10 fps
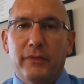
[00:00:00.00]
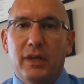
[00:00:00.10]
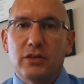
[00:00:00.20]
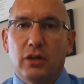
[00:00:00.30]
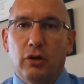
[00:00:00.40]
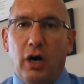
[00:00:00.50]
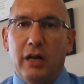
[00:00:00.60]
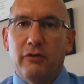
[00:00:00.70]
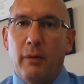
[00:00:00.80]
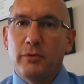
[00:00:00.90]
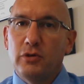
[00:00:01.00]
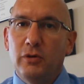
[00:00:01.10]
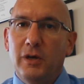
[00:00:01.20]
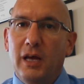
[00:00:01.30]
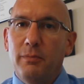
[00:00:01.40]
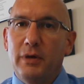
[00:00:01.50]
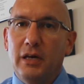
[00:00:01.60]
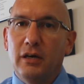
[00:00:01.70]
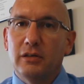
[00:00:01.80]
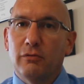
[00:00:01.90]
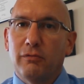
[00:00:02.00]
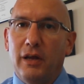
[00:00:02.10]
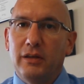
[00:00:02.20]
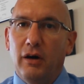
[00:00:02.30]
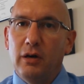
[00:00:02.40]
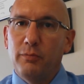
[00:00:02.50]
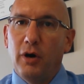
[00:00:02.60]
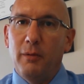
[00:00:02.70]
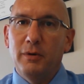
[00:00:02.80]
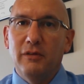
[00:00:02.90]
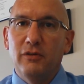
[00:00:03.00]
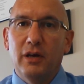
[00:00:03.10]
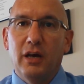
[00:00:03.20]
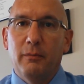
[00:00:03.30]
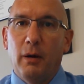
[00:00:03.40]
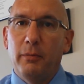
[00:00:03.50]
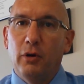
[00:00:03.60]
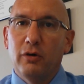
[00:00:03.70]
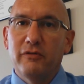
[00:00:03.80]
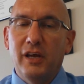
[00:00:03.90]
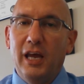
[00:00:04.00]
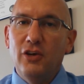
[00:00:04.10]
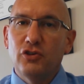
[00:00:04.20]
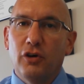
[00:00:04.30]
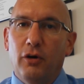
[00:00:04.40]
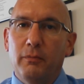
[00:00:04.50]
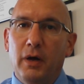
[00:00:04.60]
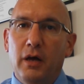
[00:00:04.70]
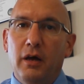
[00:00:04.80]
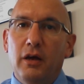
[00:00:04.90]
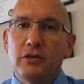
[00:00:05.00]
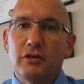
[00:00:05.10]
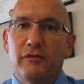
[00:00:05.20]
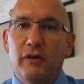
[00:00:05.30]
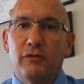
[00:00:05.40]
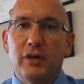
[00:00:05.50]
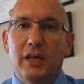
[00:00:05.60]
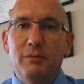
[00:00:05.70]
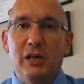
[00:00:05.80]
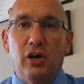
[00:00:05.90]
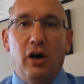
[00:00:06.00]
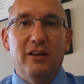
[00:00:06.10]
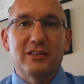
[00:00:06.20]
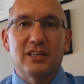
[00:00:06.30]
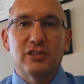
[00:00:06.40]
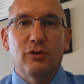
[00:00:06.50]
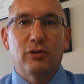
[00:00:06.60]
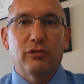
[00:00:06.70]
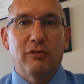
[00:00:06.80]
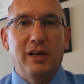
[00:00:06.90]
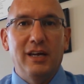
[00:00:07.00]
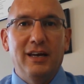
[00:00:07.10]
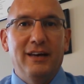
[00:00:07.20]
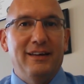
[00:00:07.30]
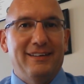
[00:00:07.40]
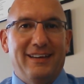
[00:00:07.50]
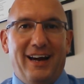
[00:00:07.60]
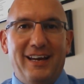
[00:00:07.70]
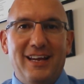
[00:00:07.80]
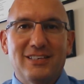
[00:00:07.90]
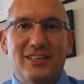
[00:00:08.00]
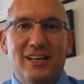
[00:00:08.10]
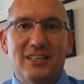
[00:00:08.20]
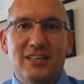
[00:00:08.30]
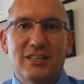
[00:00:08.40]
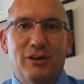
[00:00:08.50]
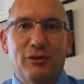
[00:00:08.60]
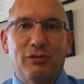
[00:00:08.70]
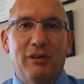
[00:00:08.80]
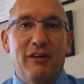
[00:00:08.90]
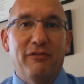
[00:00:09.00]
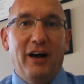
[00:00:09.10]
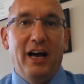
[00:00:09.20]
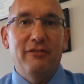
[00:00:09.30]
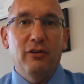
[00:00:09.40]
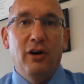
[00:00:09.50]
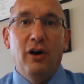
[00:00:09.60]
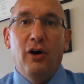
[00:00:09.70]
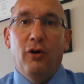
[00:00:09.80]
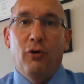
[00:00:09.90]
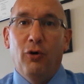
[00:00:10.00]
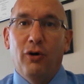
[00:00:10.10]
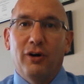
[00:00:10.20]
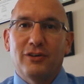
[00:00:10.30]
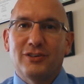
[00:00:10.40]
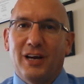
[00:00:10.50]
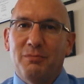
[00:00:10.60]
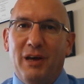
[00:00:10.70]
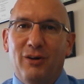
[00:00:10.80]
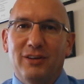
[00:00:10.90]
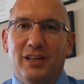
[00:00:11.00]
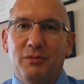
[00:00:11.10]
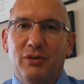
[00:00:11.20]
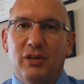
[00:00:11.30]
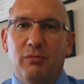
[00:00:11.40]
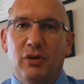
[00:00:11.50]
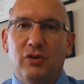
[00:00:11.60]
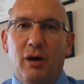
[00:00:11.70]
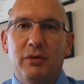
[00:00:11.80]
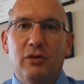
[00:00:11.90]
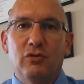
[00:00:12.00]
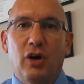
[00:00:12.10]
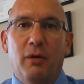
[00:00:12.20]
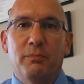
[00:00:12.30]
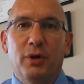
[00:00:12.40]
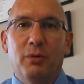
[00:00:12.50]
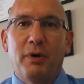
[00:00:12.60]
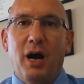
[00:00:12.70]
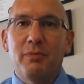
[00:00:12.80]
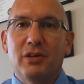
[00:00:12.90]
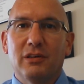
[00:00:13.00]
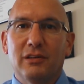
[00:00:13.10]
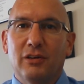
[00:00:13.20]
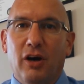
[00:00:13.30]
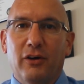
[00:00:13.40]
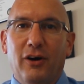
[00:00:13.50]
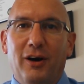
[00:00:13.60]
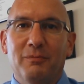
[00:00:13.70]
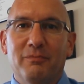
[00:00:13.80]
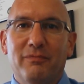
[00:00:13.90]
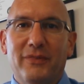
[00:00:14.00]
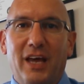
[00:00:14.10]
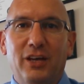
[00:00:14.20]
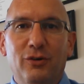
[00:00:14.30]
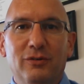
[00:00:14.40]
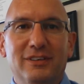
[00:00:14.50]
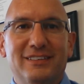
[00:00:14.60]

There's a lot of opportunity up here to rent out a property if you come up and own a vacation home. So feel free to give me a call at 603-986-0385 or check me out at www.billbarbin.com. Thank you.